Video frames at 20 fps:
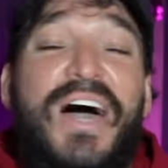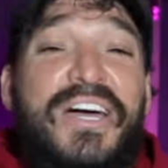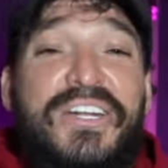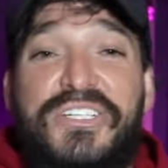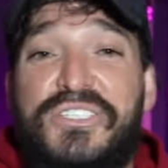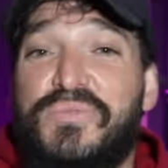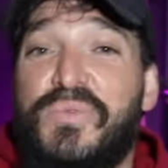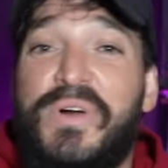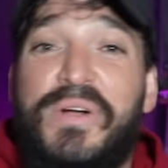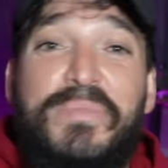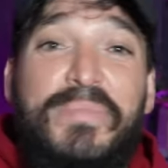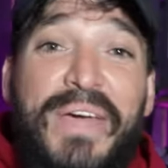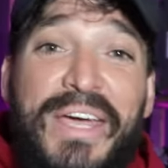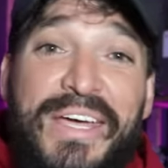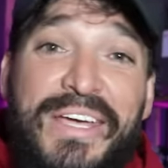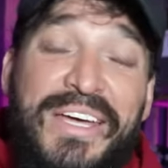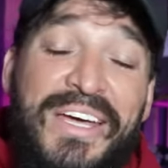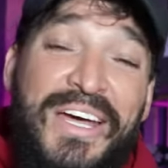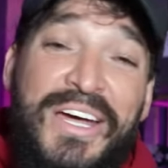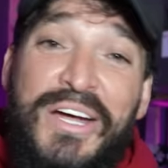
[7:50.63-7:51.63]
I just want to
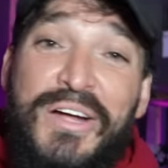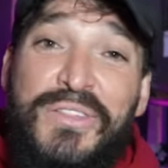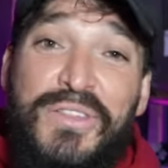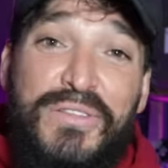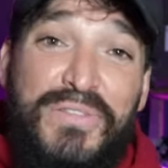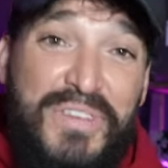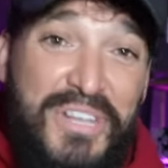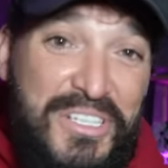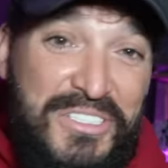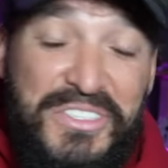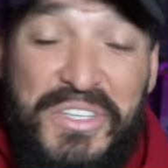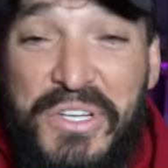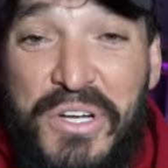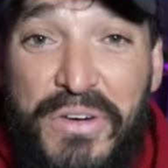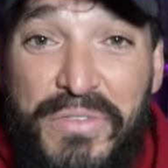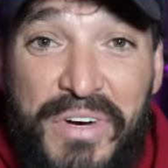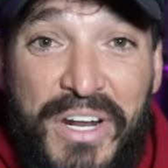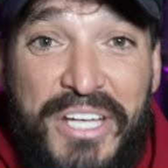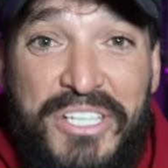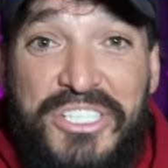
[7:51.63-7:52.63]
make the videos on the
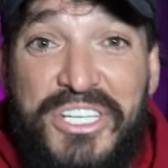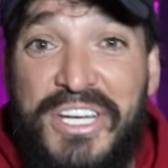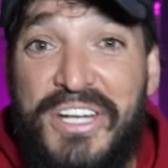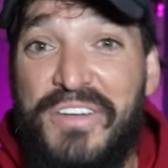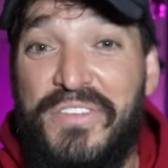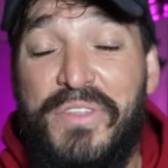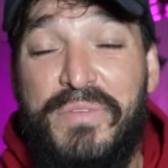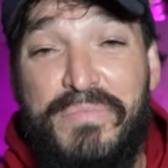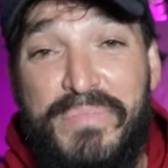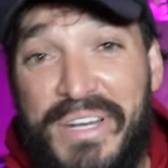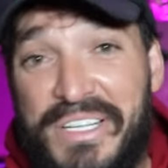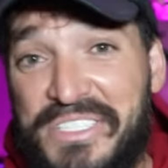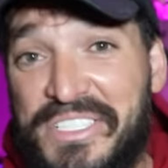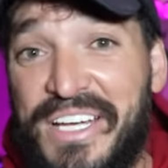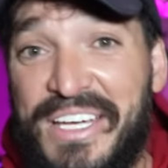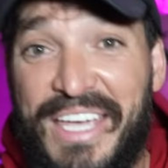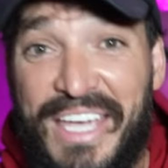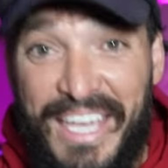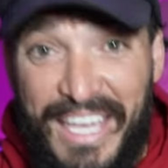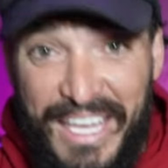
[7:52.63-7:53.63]
Overnight channel the best
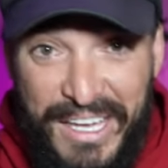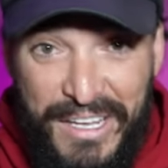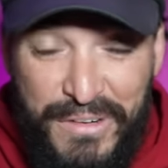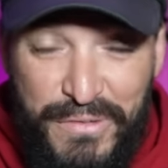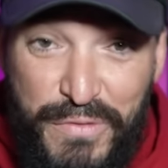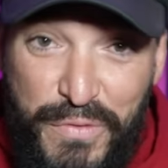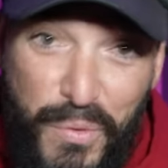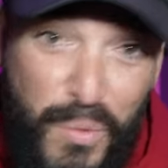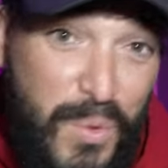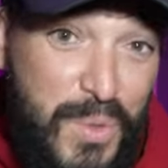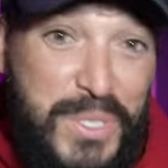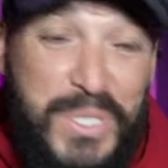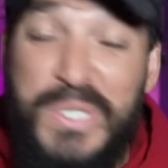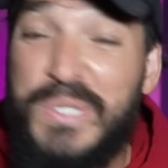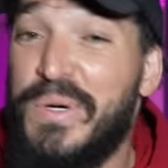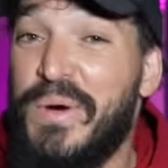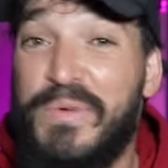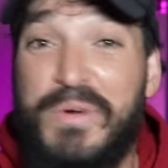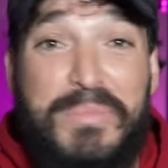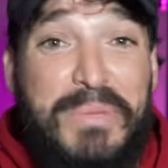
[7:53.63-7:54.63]
I can for
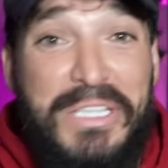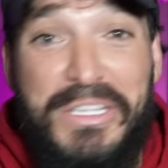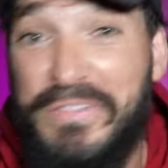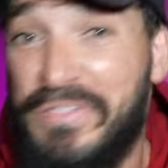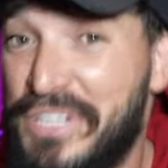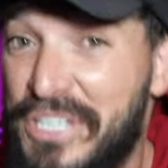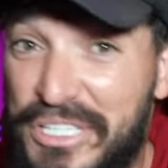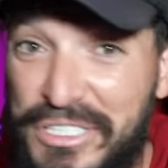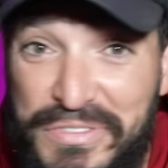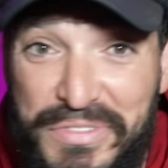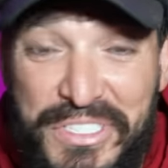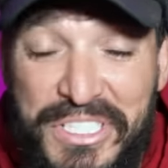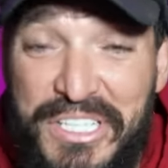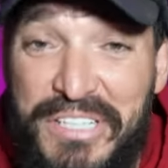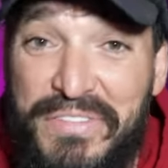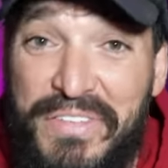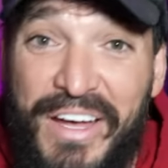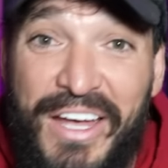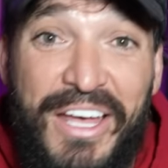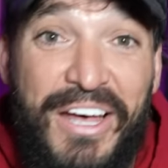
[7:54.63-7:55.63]
you. I want to make the videos for
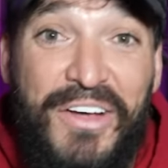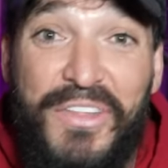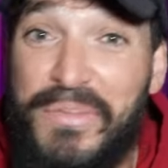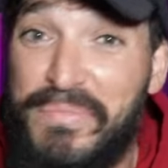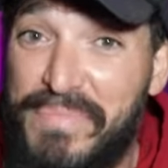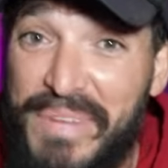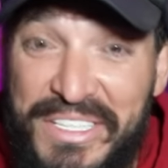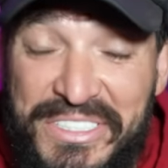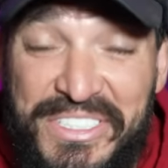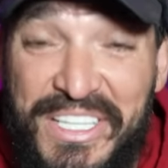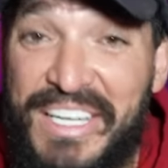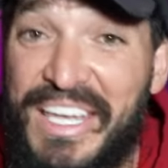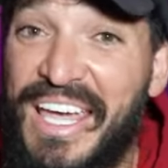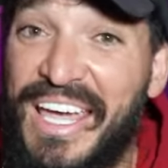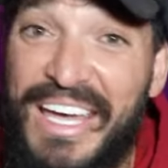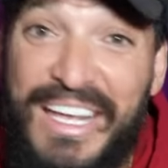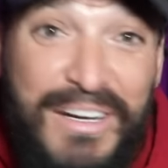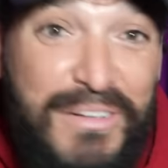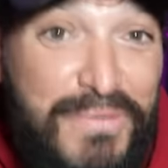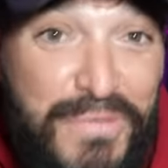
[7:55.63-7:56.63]
TFIL the best I
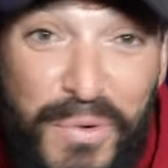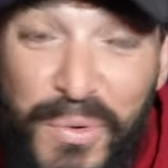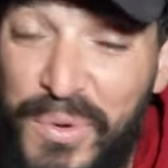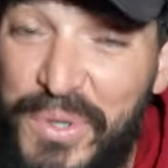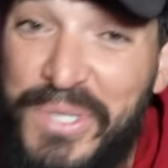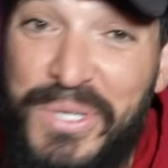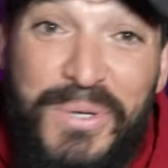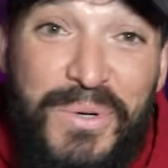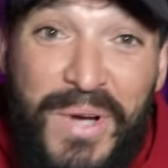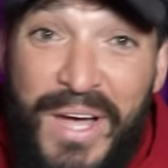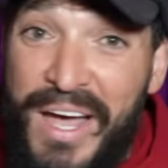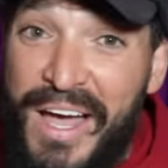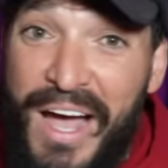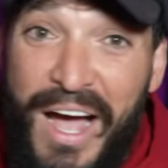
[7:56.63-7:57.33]
can and for you.